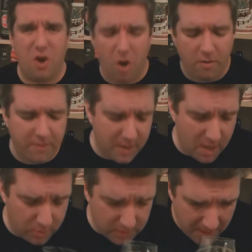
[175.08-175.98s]
coffee
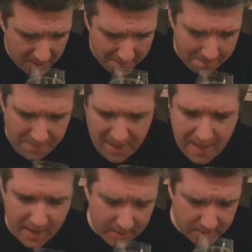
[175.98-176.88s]
nose.
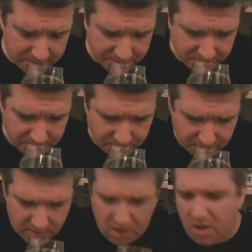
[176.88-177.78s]
Big,
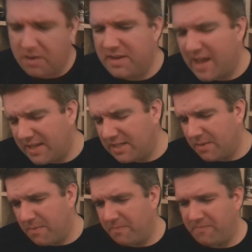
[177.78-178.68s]
oh, nice
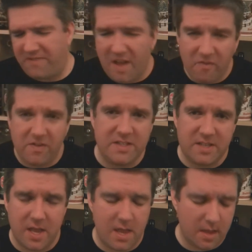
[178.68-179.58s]

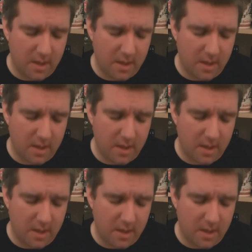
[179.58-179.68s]
velvety